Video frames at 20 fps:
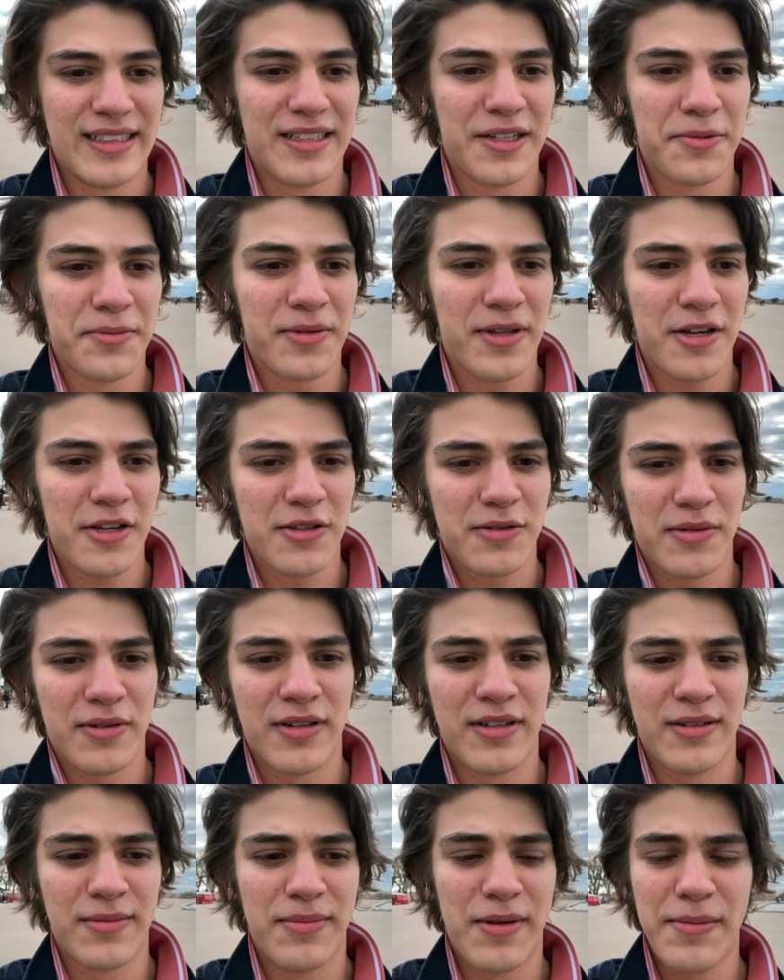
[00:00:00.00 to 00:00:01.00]
sometimes
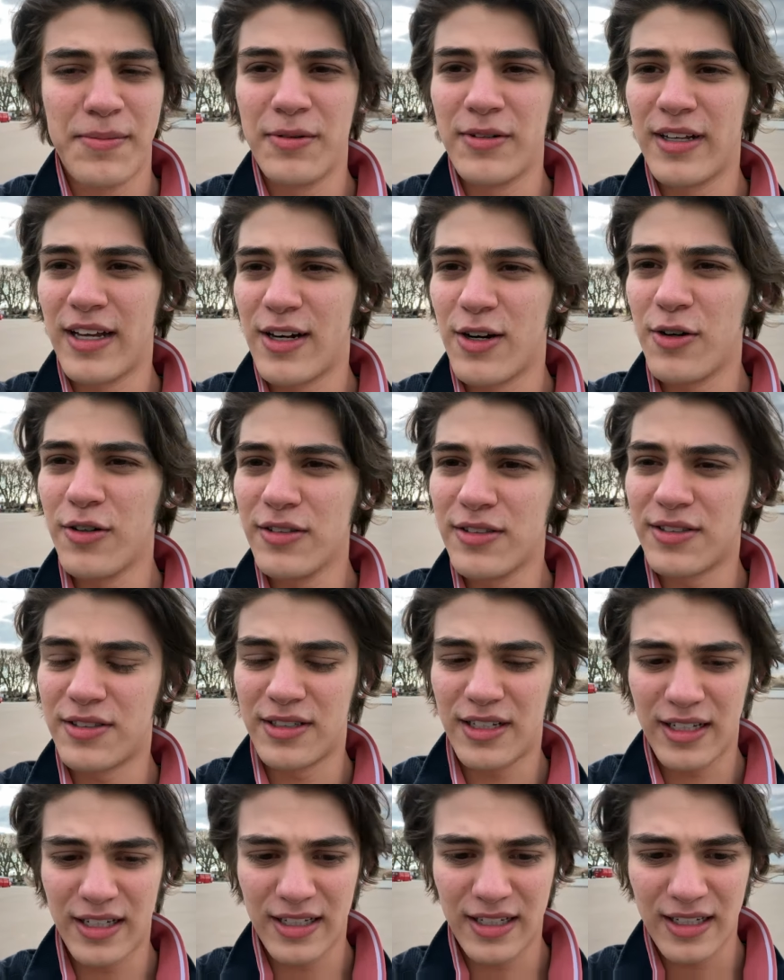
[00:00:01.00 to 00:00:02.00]
when people get older,
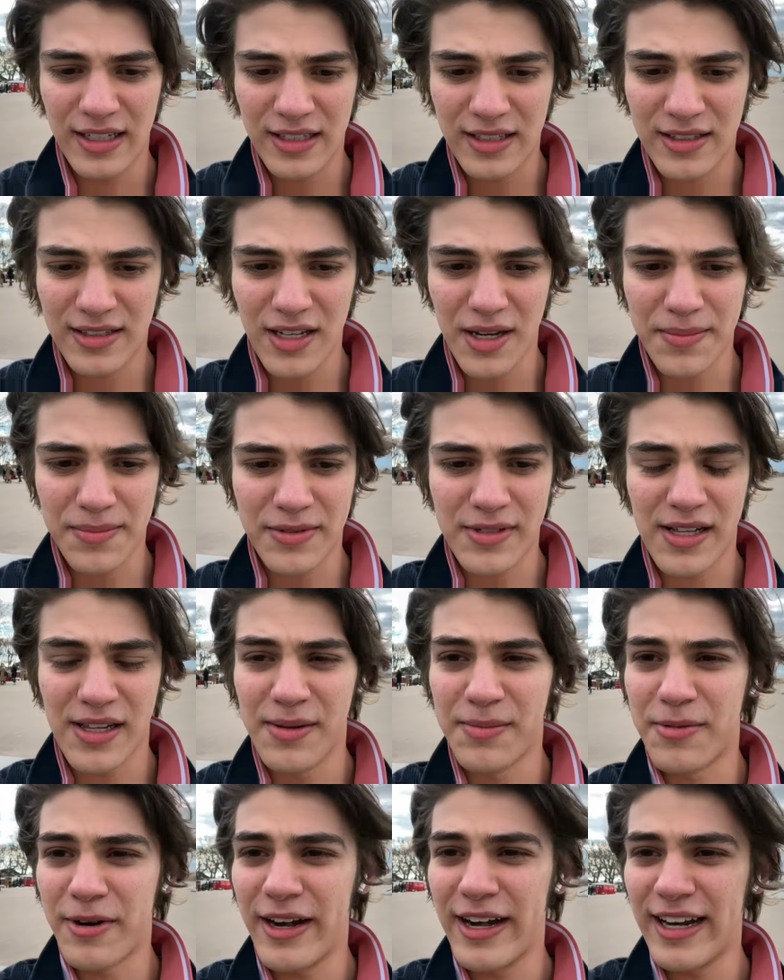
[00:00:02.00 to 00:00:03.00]
they stop
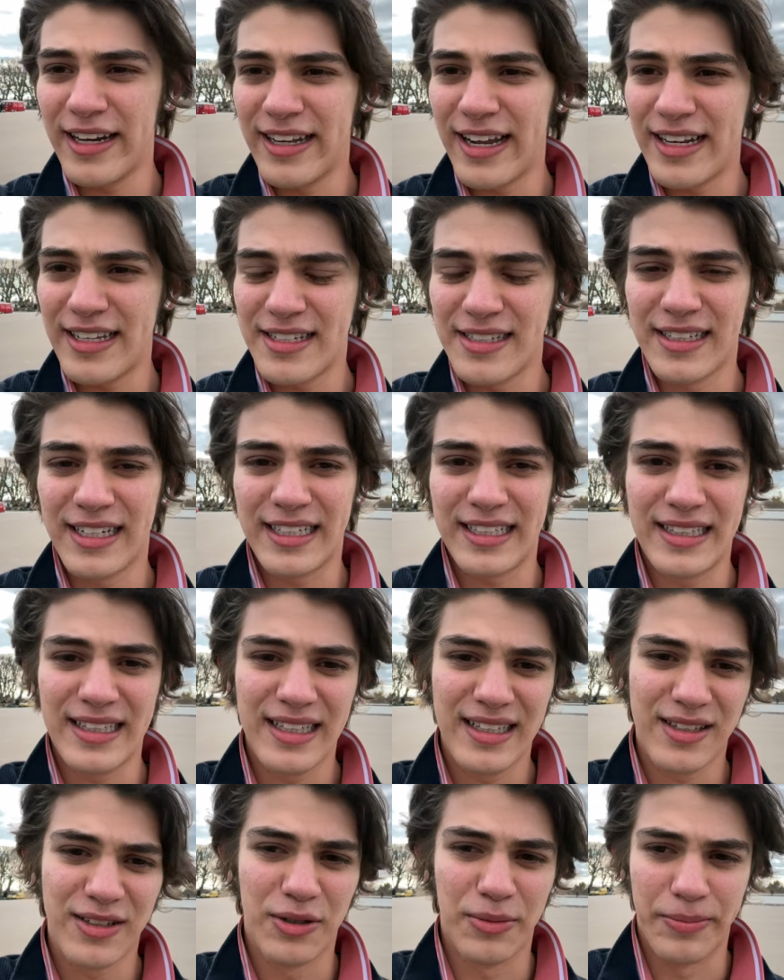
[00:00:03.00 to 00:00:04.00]
celebrating dates like
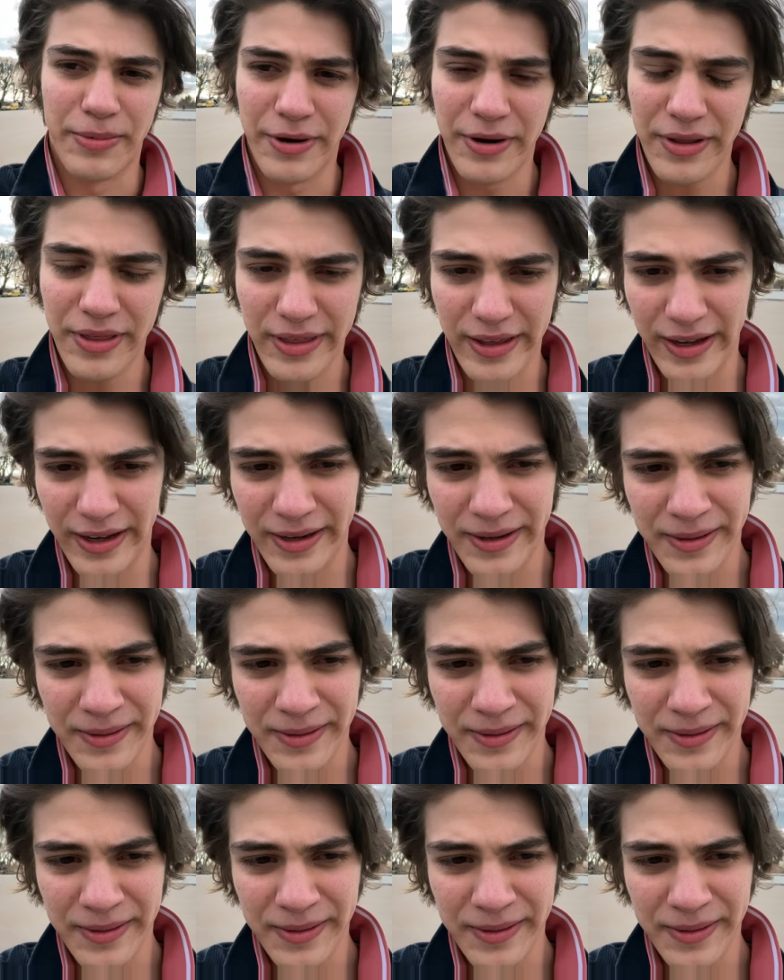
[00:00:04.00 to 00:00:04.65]
your birthday.